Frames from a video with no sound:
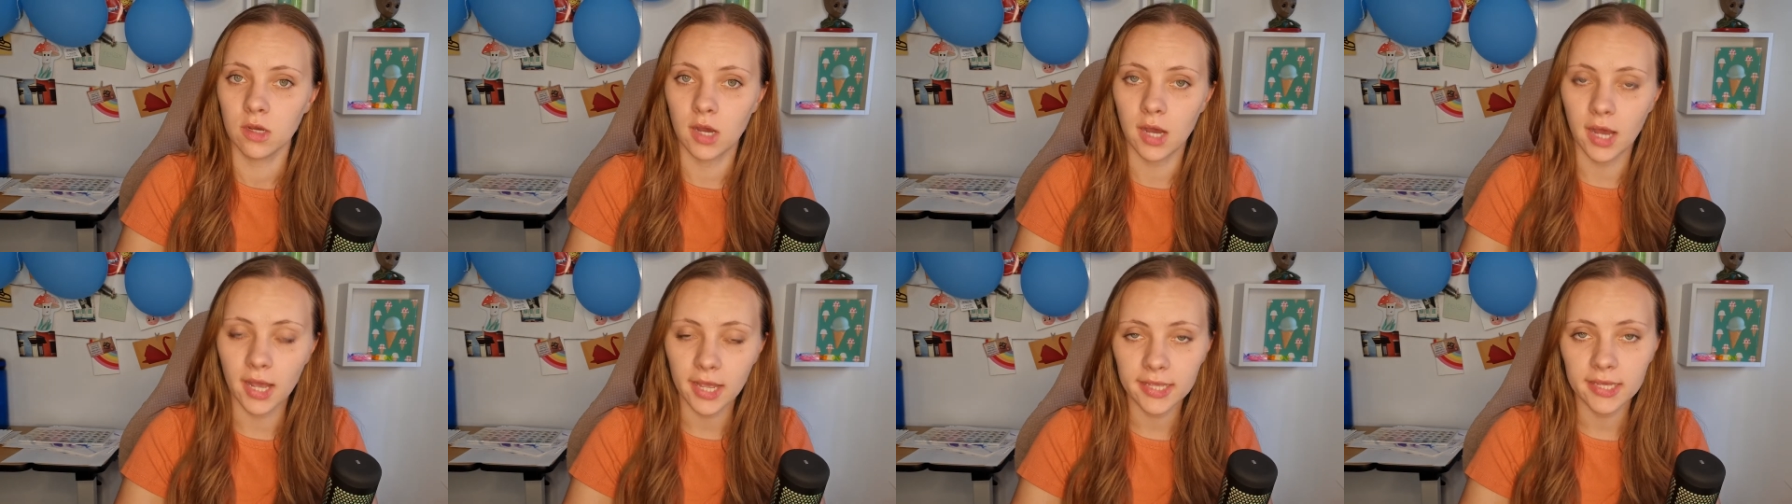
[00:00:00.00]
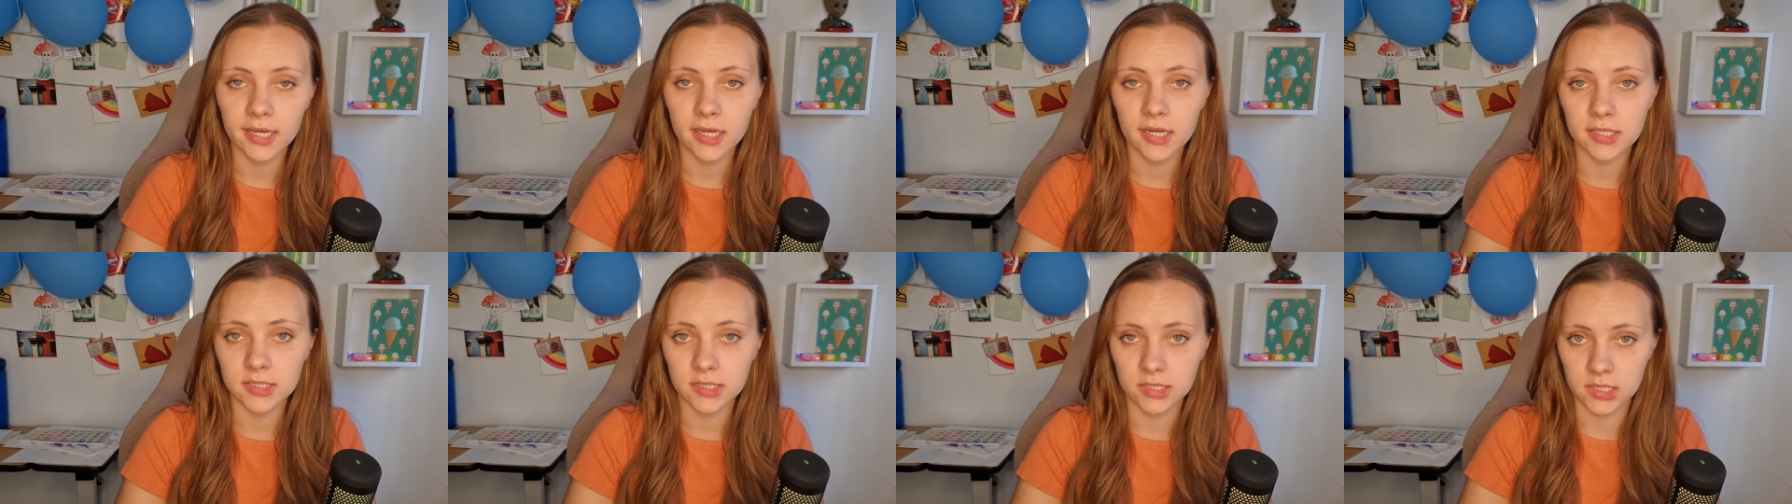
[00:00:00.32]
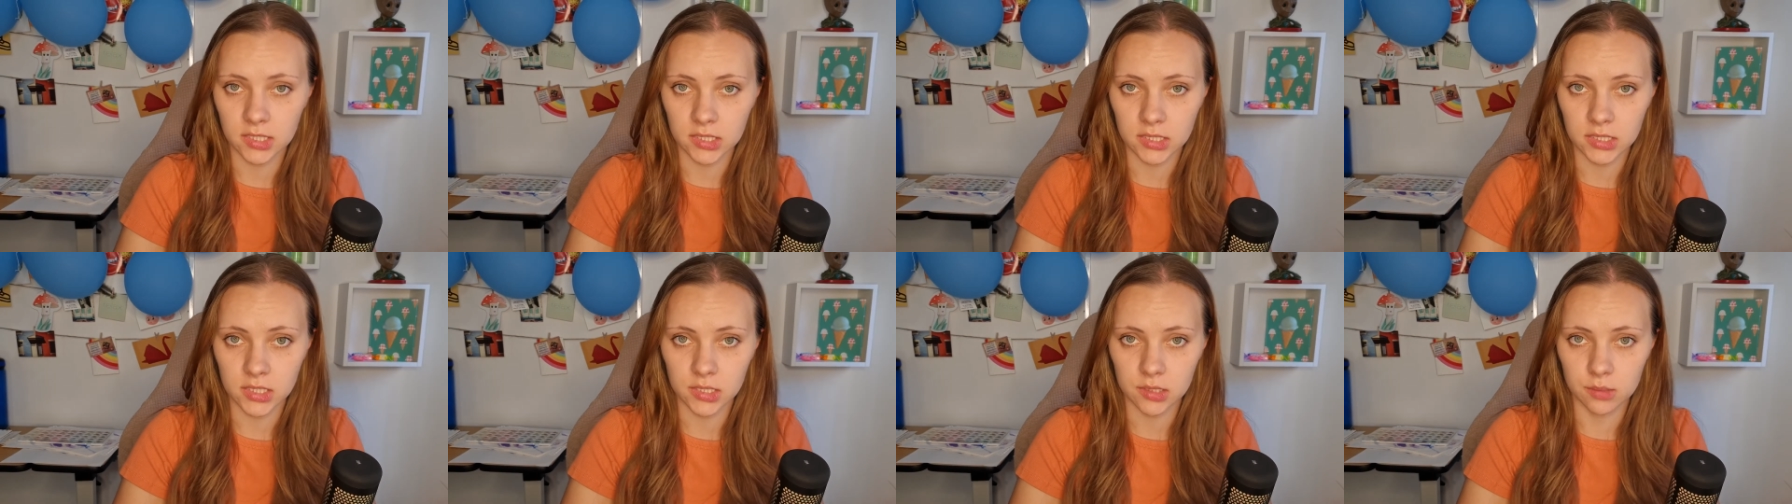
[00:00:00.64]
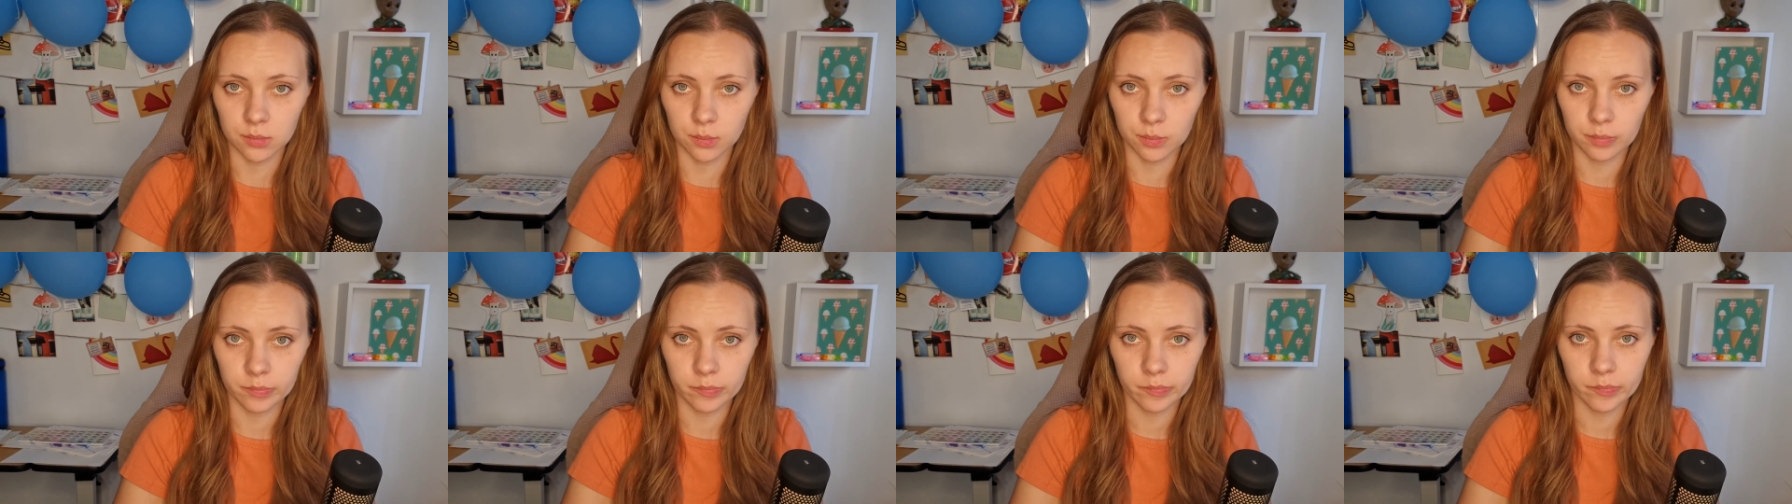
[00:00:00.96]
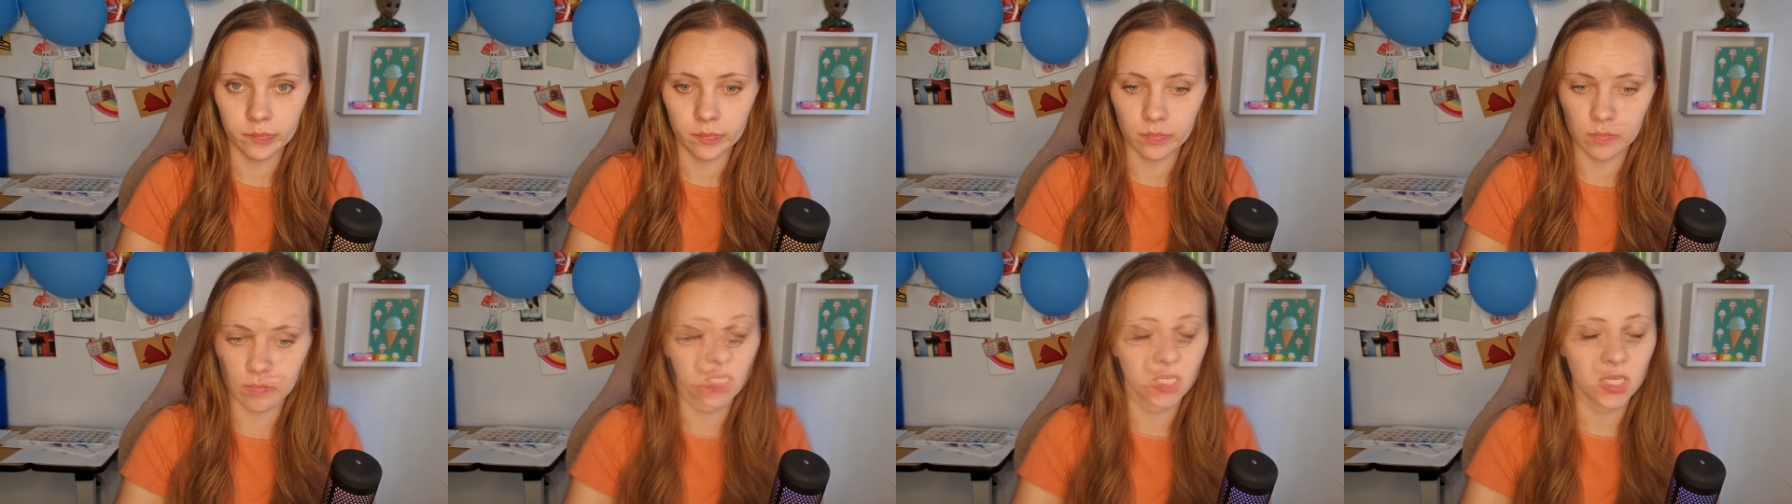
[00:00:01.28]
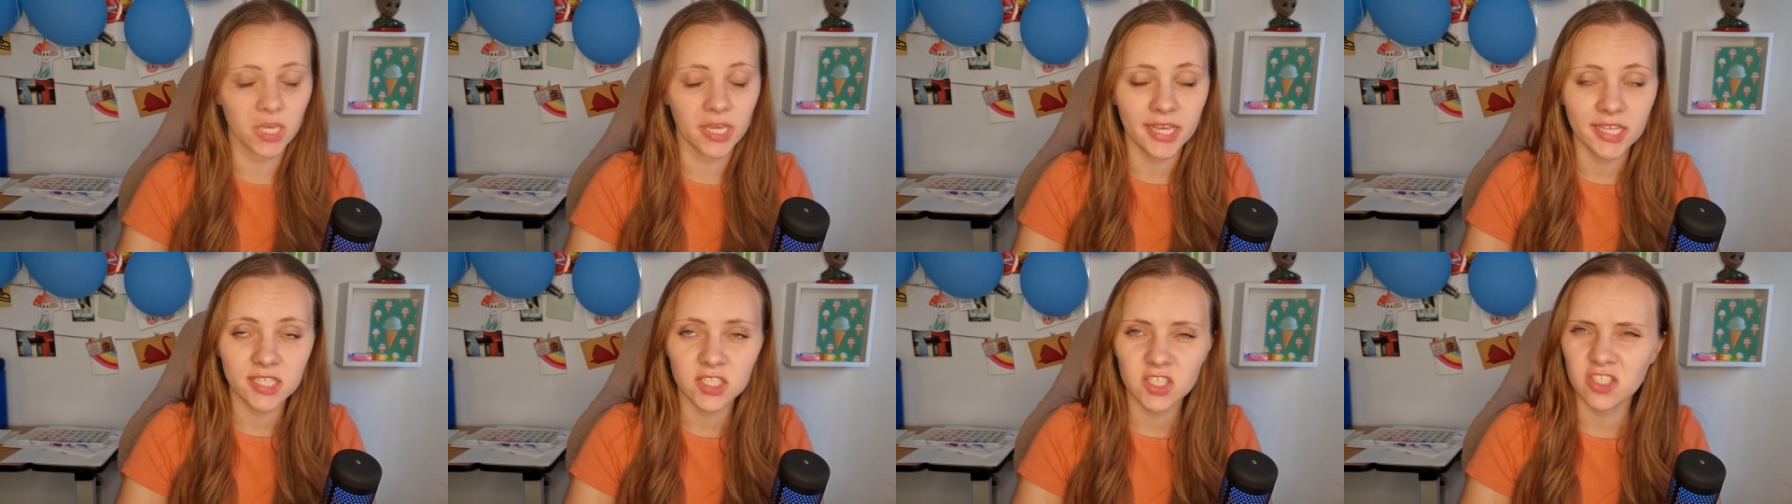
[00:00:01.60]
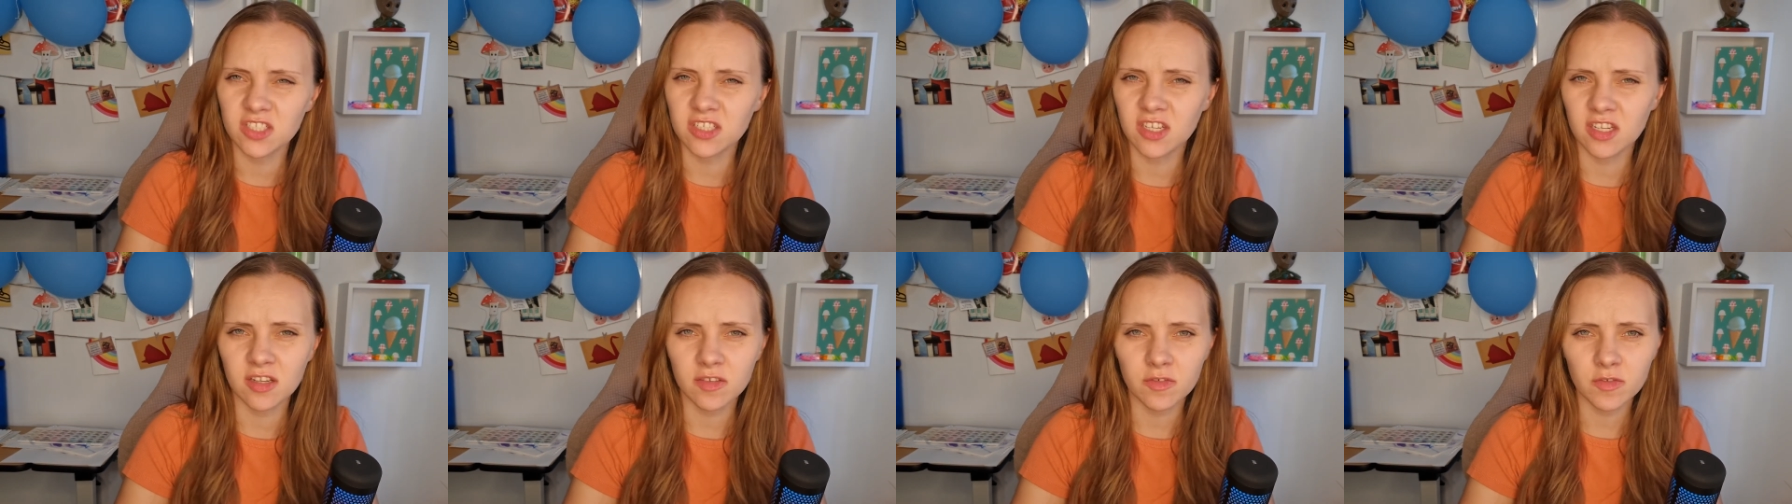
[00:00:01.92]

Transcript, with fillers: I got assaulted. It's not